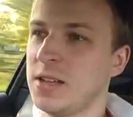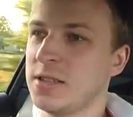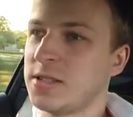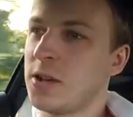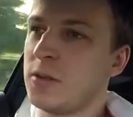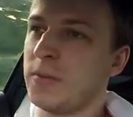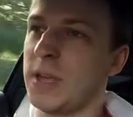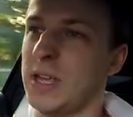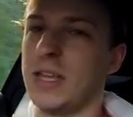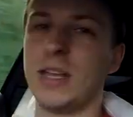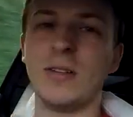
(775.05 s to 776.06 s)
So,
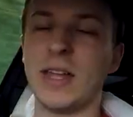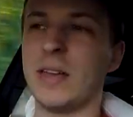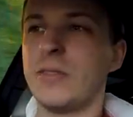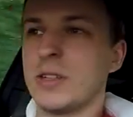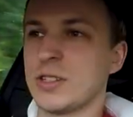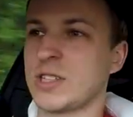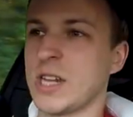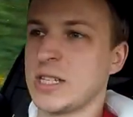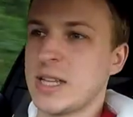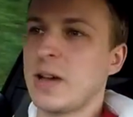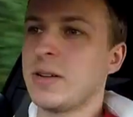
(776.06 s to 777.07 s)
you know, like if you just
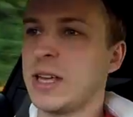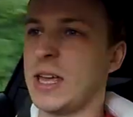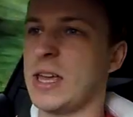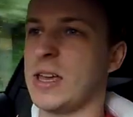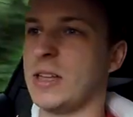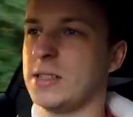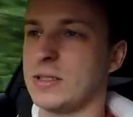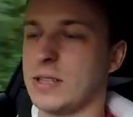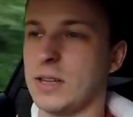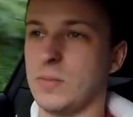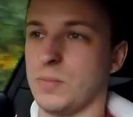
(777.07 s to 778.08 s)
changed down a gear and
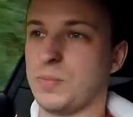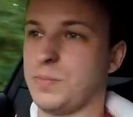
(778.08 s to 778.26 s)
didn't